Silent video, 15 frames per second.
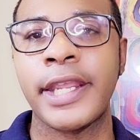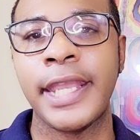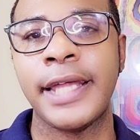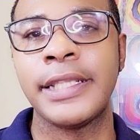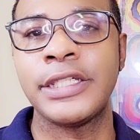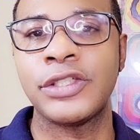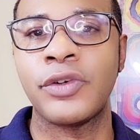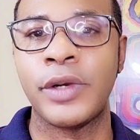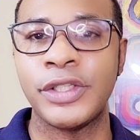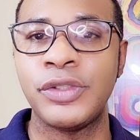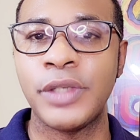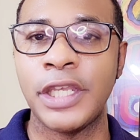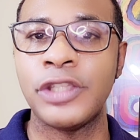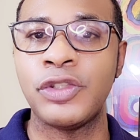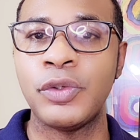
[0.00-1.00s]
Kelly's going
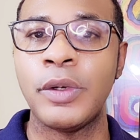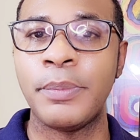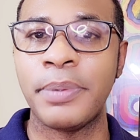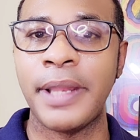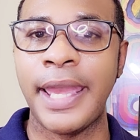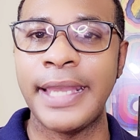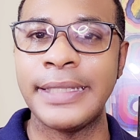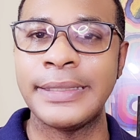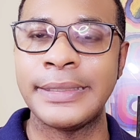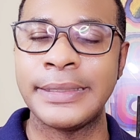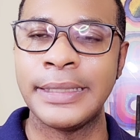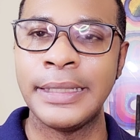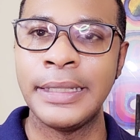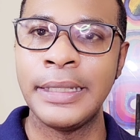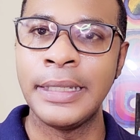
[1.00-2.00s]
to get to a
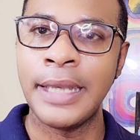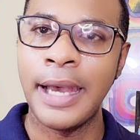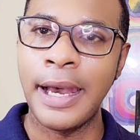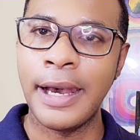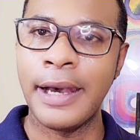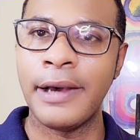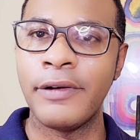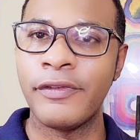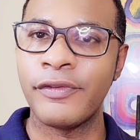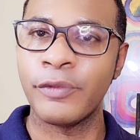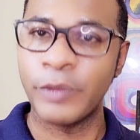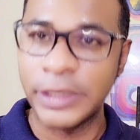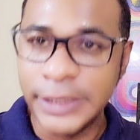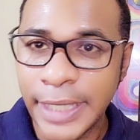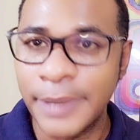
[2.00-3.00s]
place of
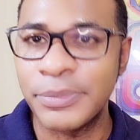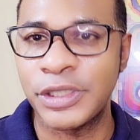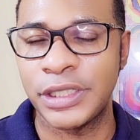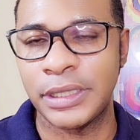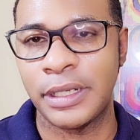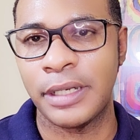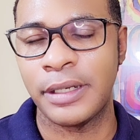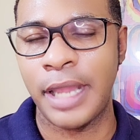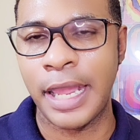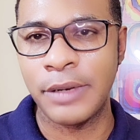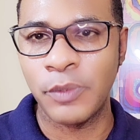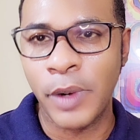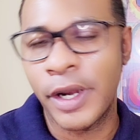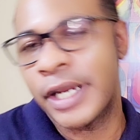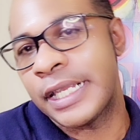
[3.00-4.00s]
redemption and,
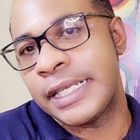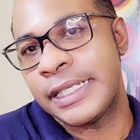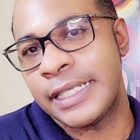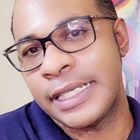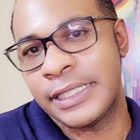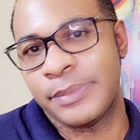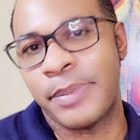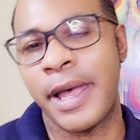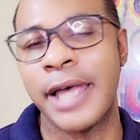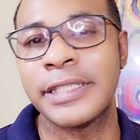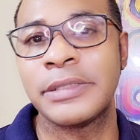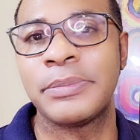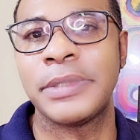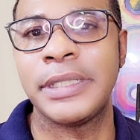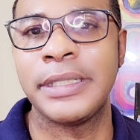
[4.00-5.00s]
and where he is
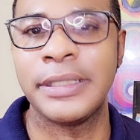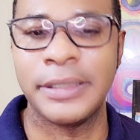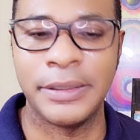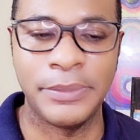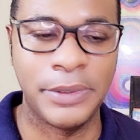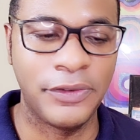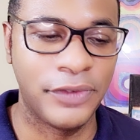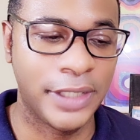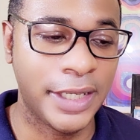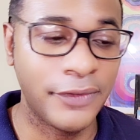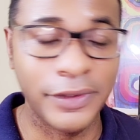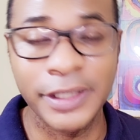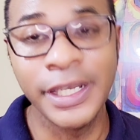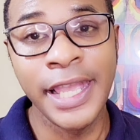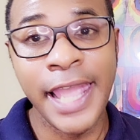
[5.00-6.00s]
possibly can be
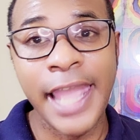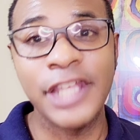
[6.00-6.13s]
forgiven.